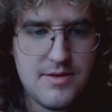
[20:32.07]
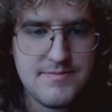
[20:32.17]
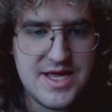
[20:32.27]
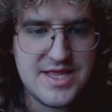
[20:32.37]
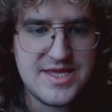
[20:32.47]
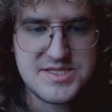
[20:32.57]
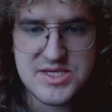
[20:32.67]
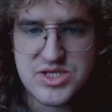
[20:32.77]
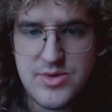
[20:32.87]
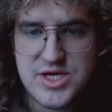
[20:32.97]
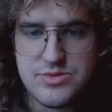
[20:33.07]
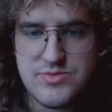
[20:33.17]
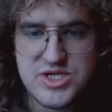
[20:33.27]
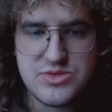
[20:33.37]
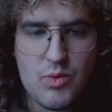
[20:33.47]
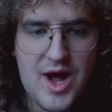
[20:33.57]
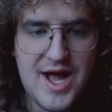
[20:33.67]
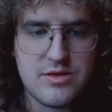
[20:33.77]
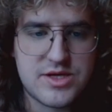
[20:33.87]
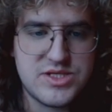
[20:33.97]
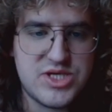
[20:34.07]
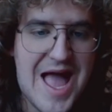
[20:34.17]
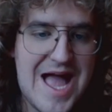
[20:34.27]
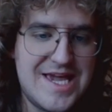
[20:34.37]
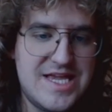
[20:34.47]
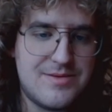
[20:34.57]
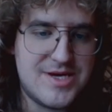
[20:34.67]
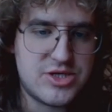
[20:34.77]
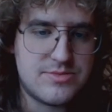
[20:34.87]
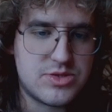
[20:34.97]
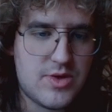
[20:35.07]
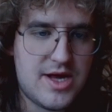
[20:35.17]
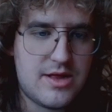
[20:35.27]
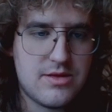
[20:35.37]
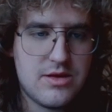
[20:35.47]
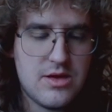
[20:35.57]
in this situation, which is wild because you're hanging your bishop as well.